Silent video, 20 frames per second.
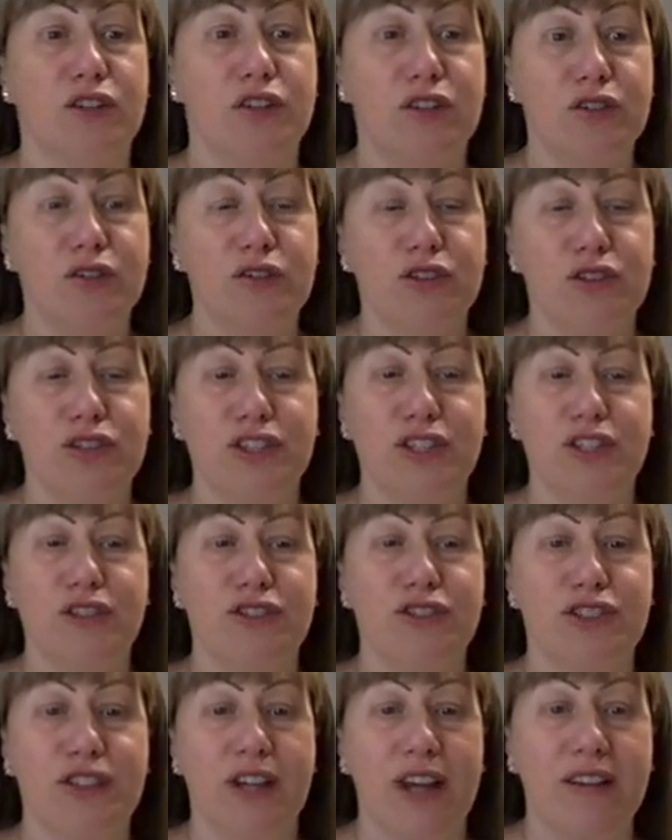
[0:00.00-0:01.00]
through
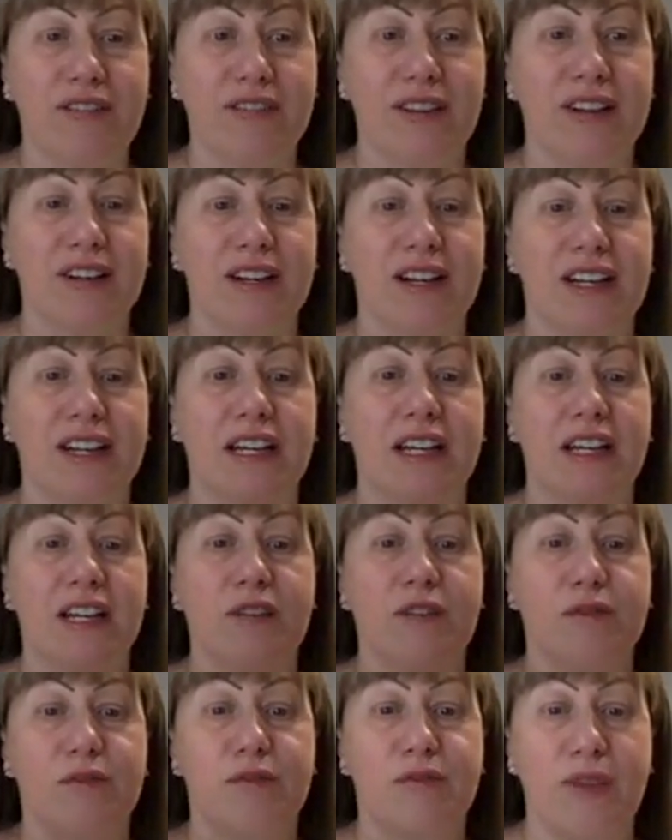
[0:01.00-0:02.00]
Chico Xavier,
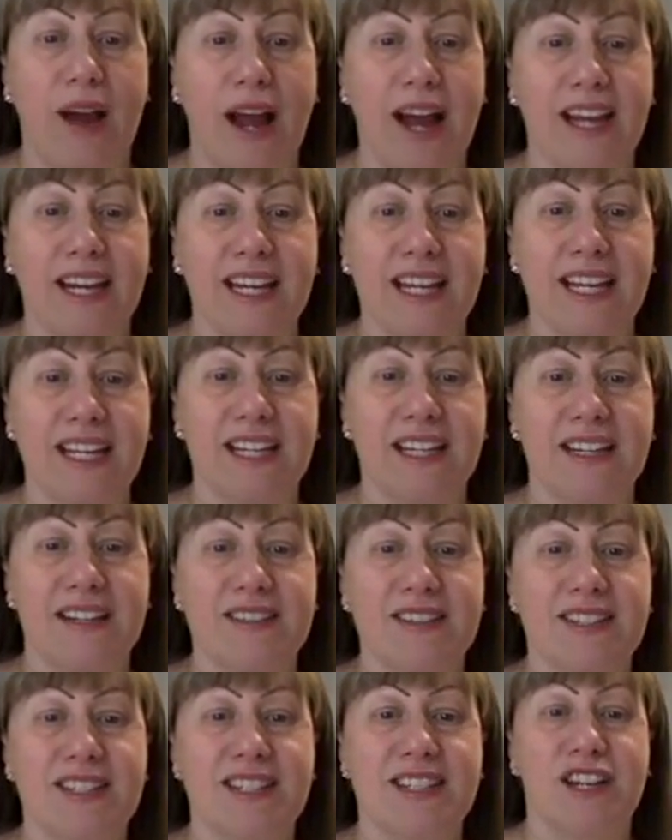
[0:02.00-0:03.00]
inviting
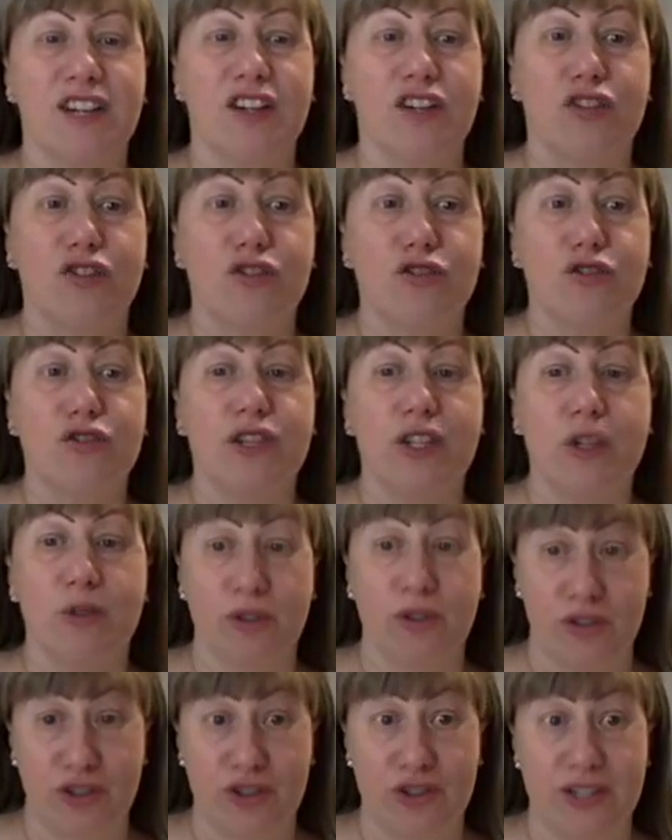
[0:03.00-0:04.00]
us to new
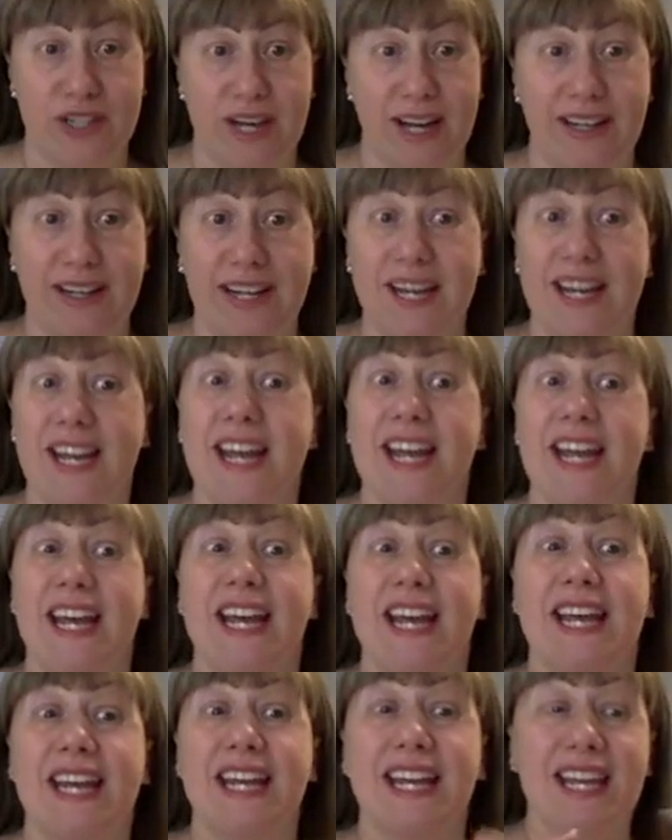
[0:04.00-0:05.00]
understanding.
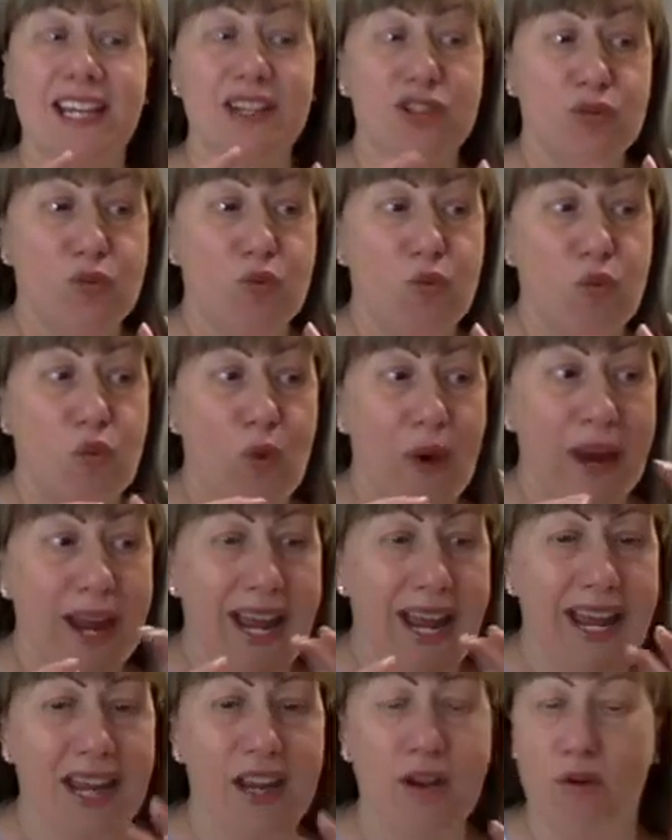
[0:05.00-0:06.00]
His
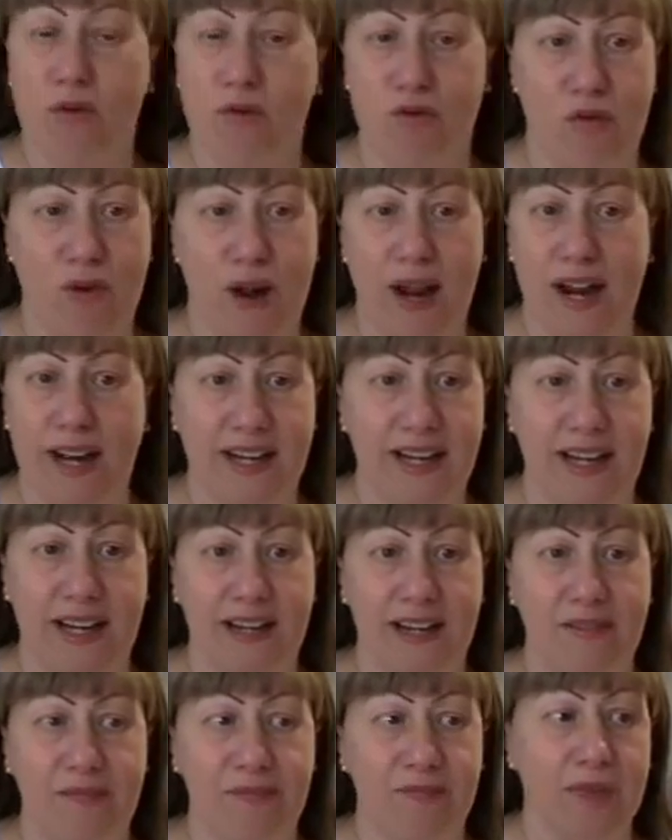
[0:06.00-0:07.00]
way of
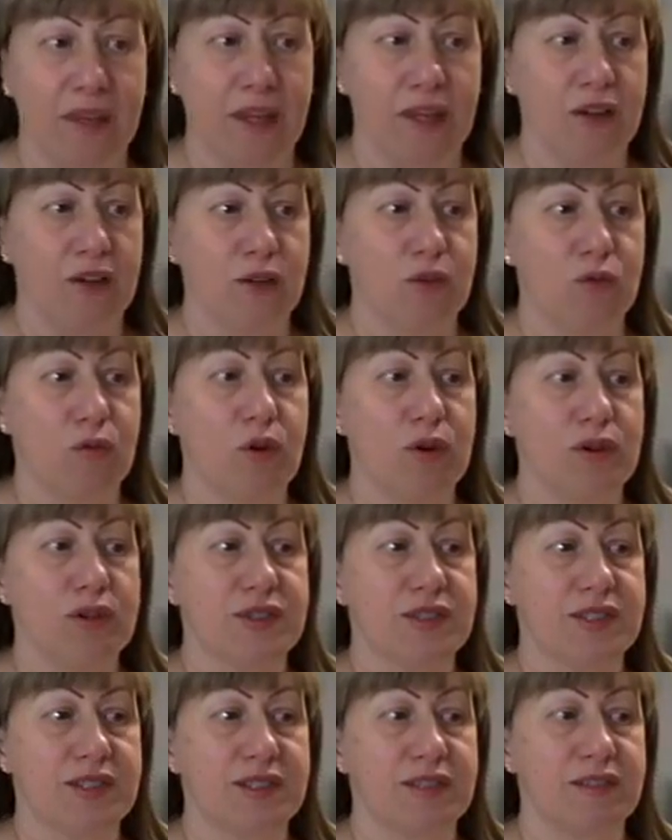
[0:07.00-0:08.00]
writing
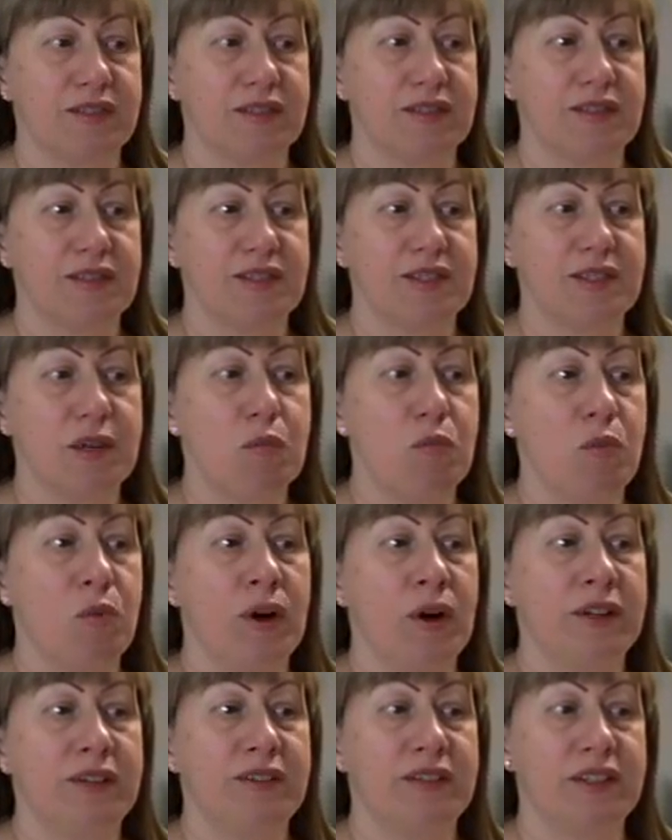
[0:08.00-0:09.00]
was
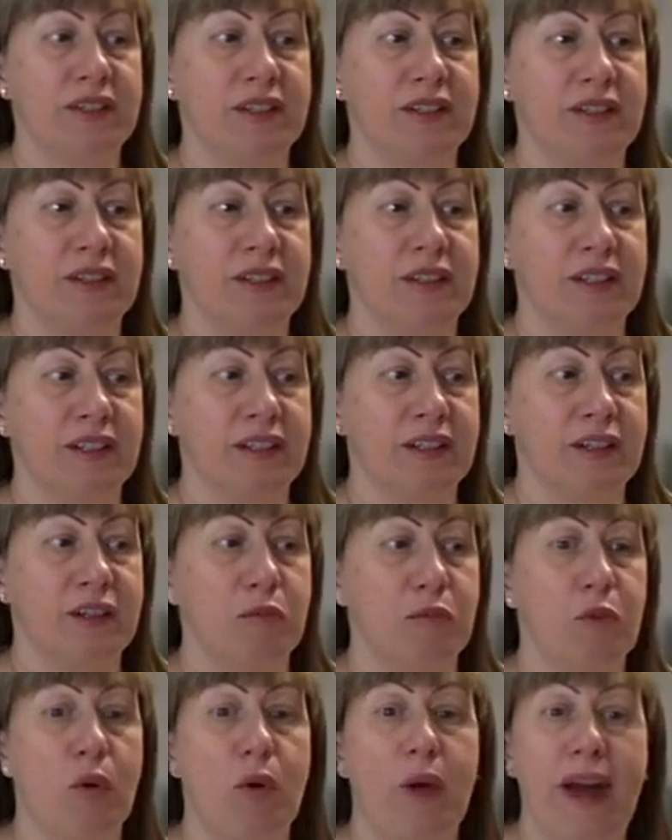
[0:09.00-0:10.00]
somewhat uh,
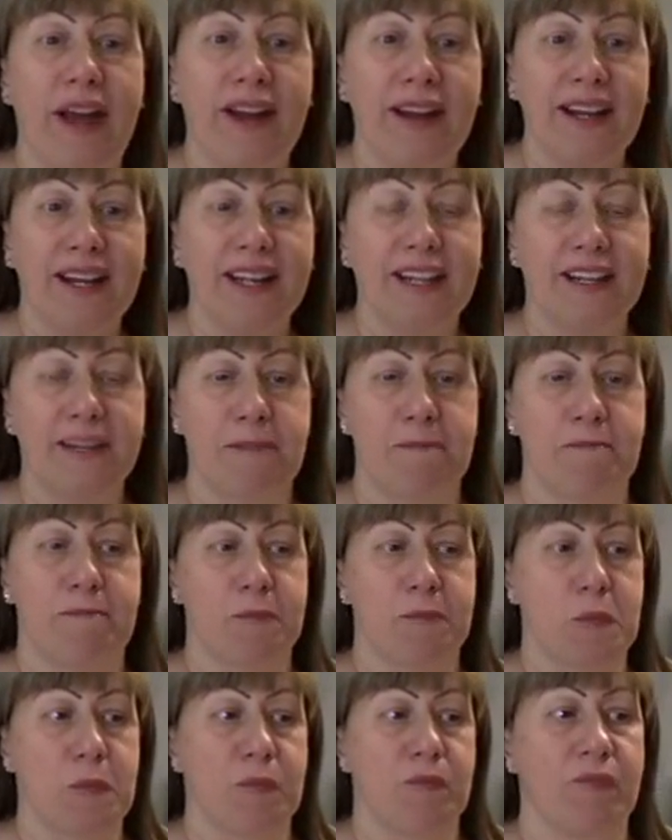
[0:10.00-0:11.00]
poetic
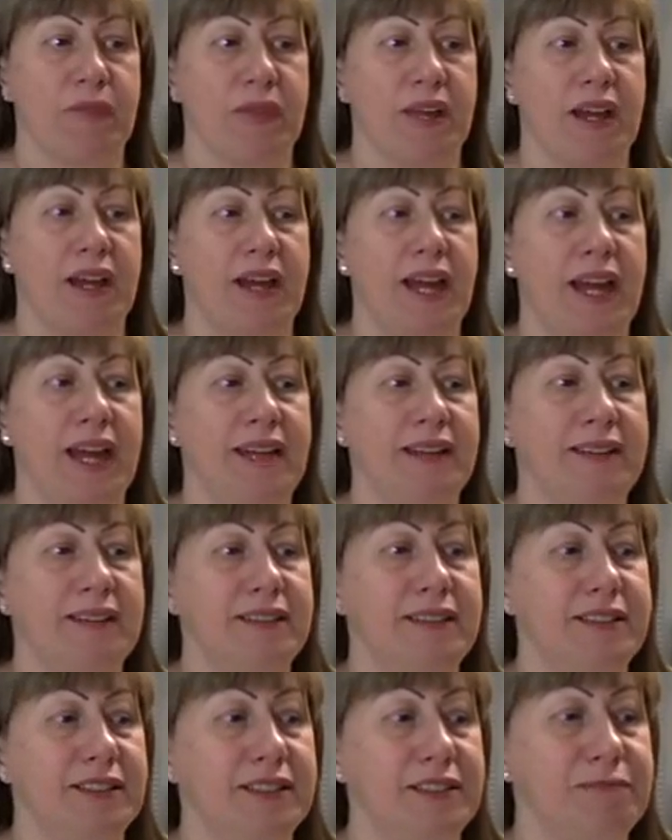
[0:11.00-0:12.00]

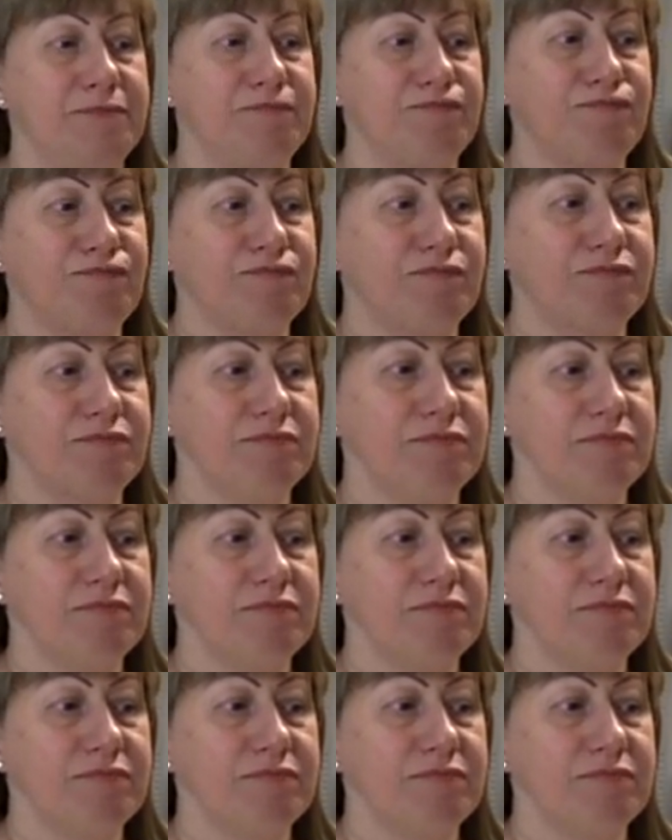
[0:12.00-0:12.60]
and um,